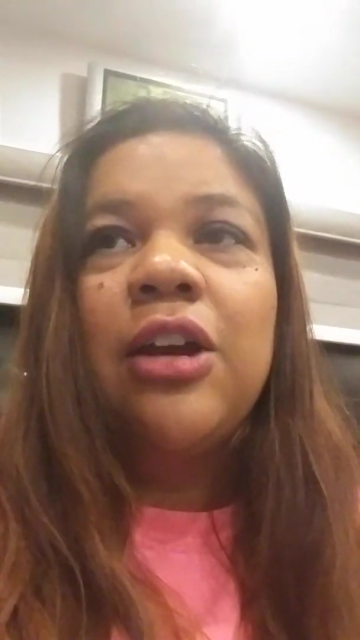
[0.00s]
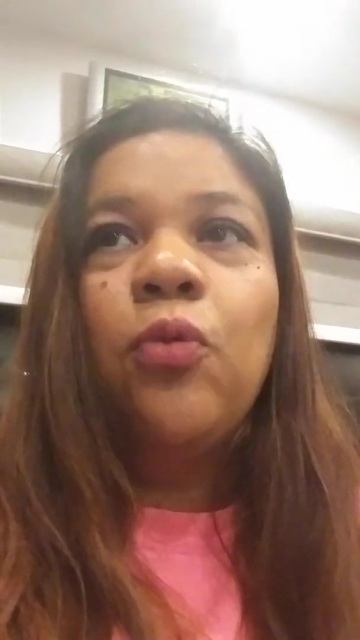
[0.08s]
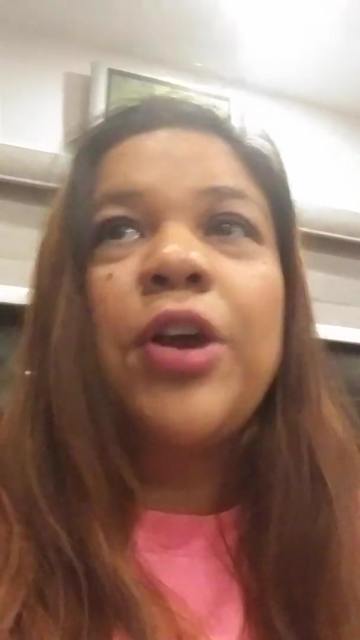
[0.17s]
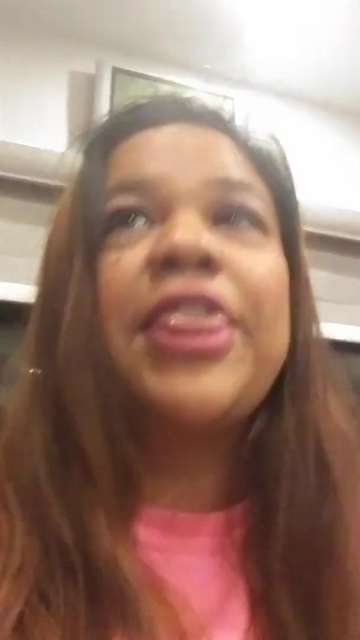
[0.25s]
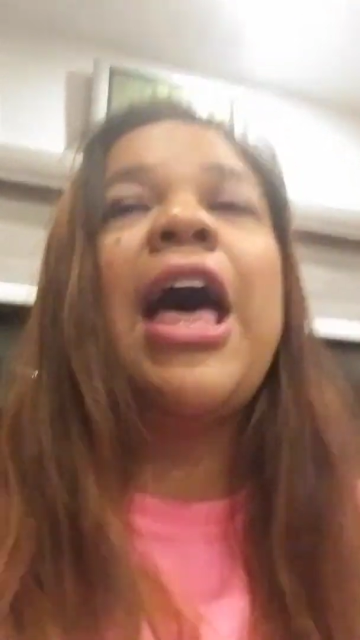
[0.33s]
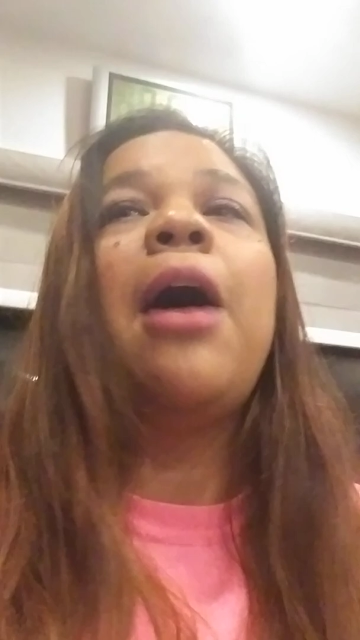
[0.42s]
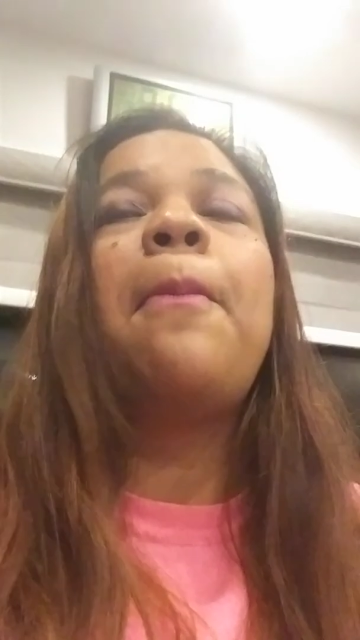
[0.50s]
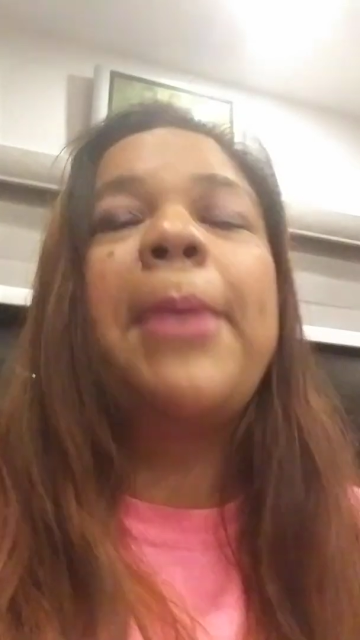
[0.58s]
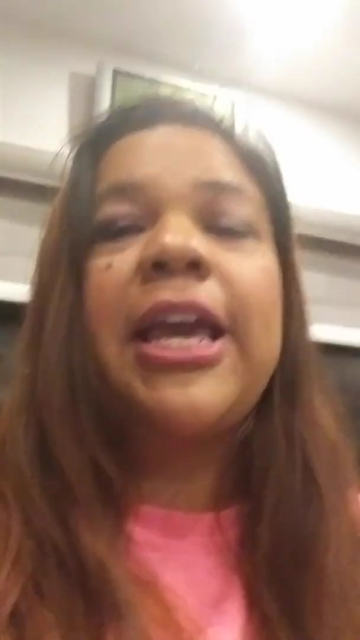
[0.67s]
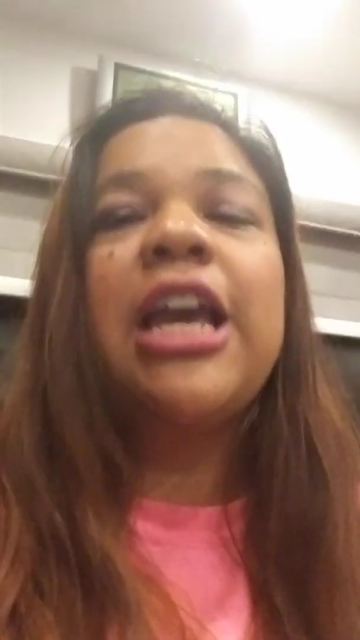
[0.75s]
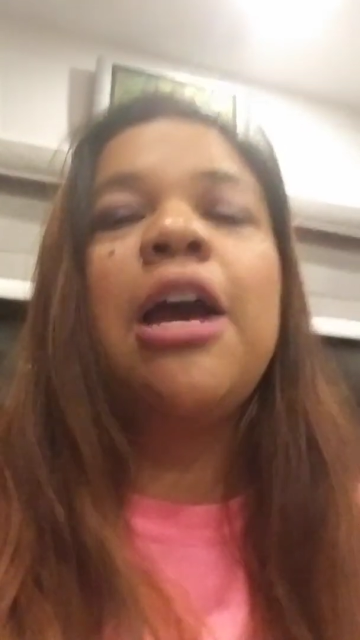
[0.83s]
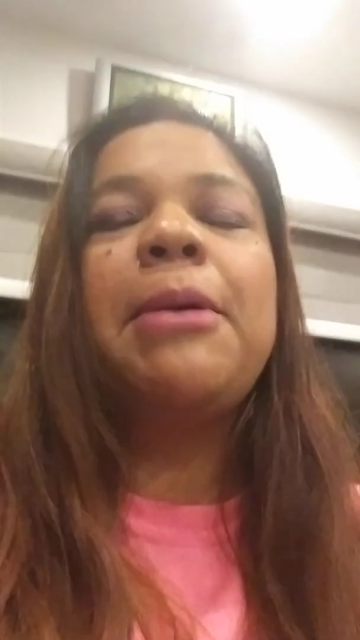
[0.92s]
without
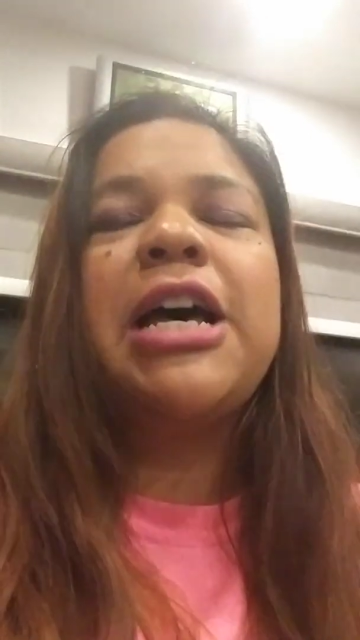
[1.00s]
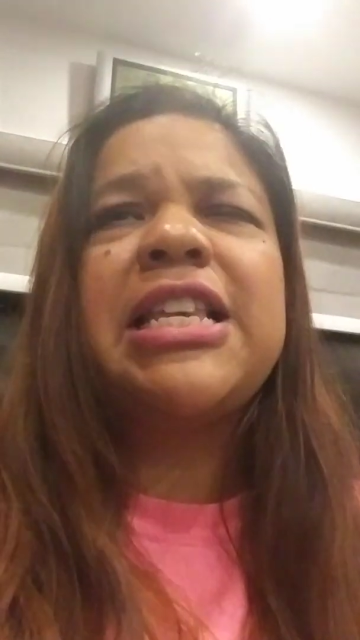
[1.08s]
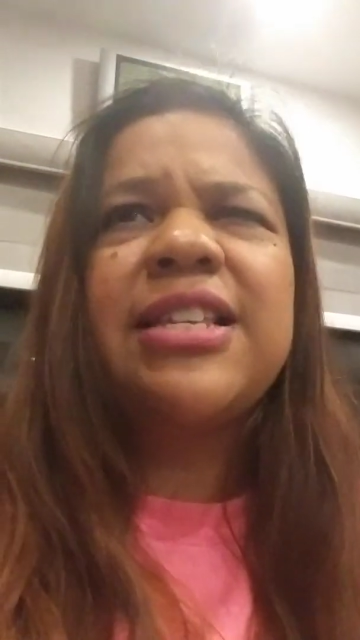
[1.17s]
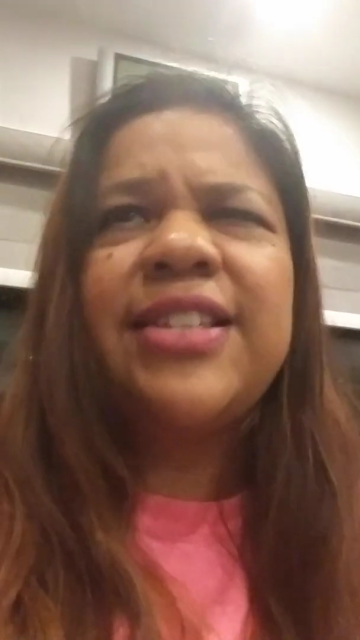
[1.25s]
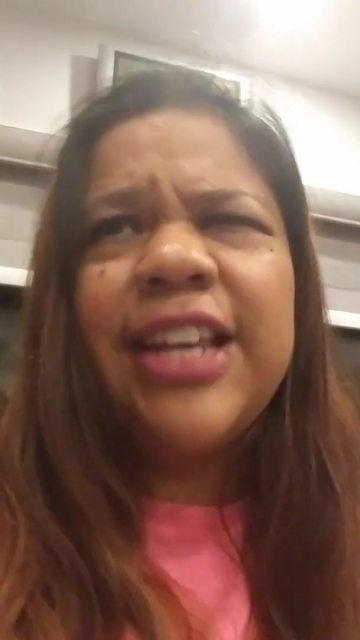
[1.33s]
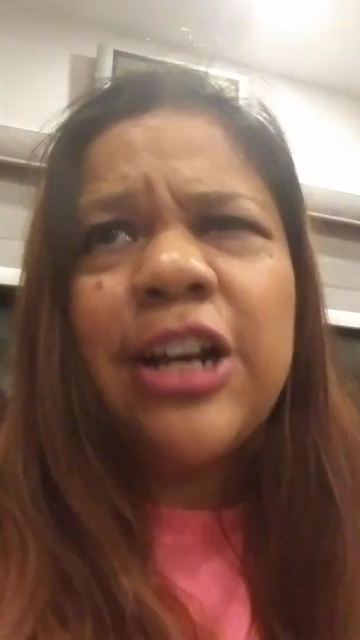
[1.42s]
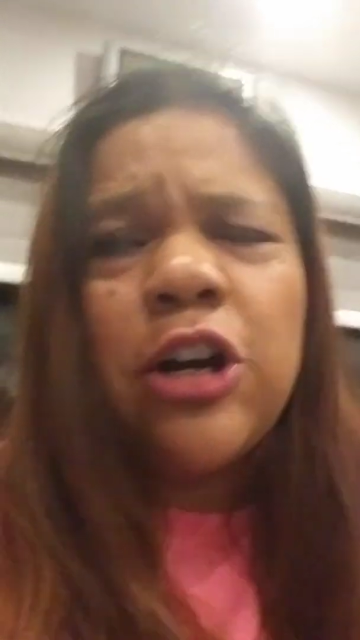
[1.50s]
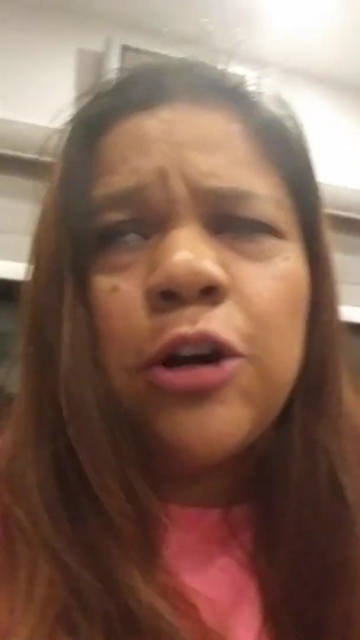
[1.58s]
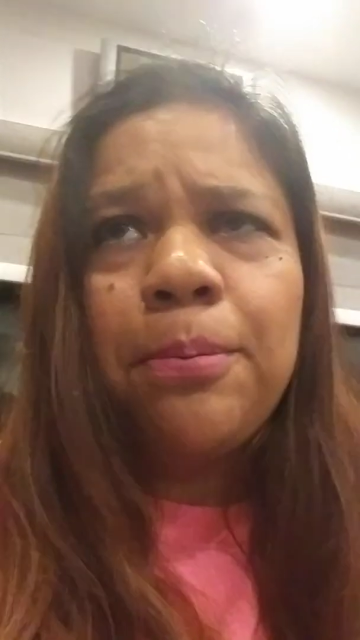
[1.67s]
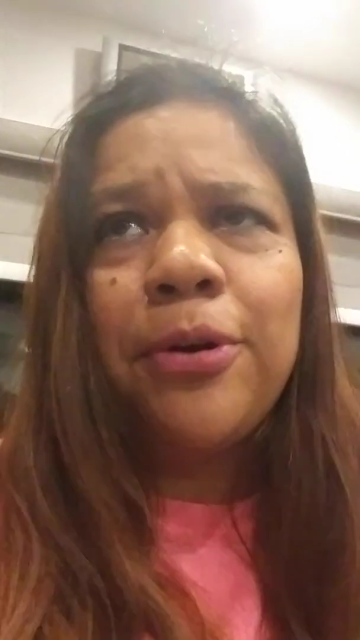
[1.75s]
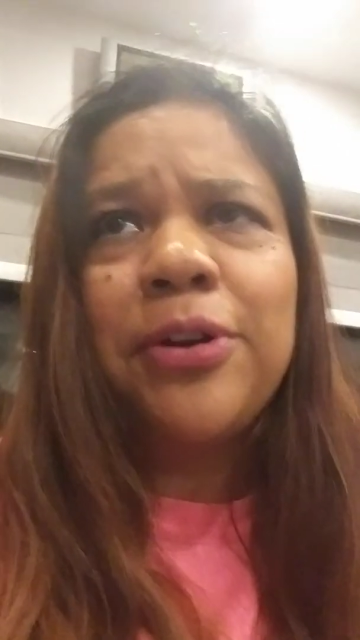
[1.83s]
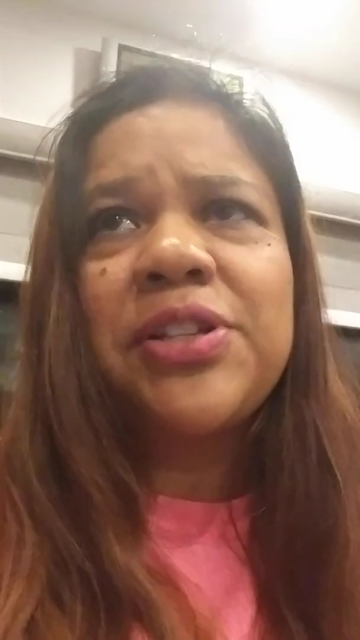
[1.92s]
picking up a single
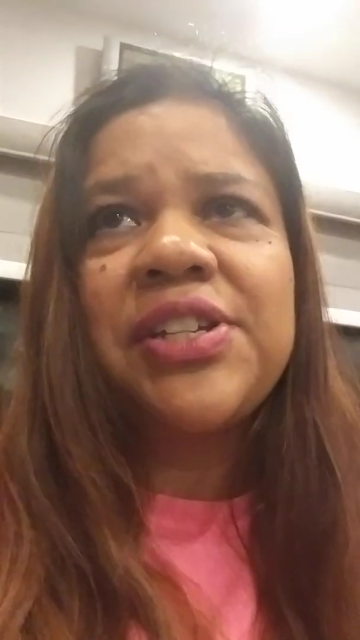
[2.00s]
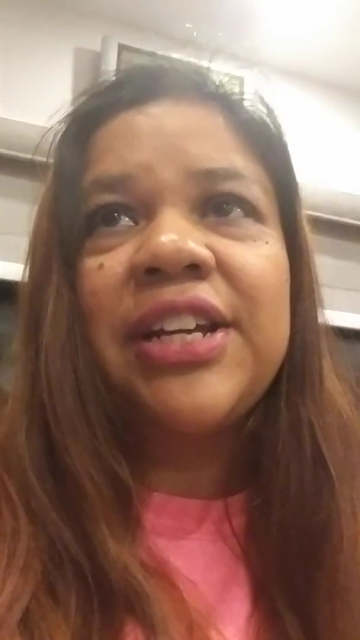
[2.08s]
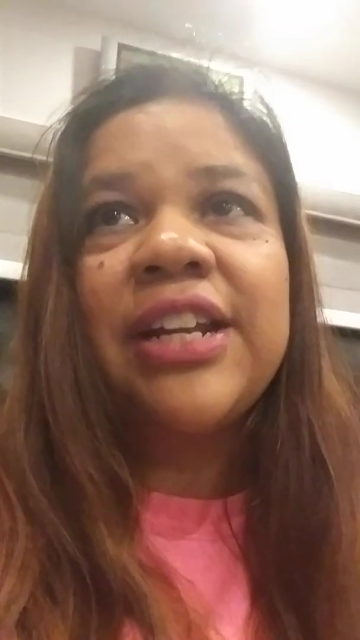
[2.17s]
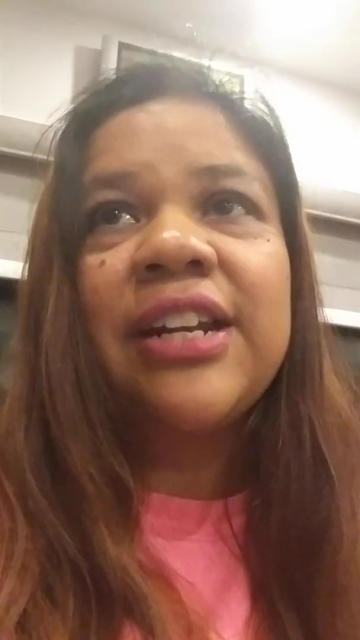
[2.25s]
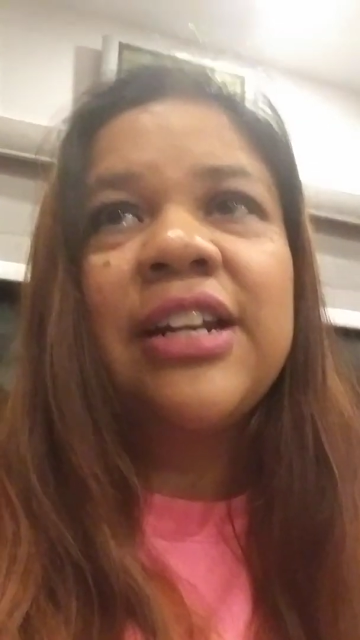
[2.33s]
person.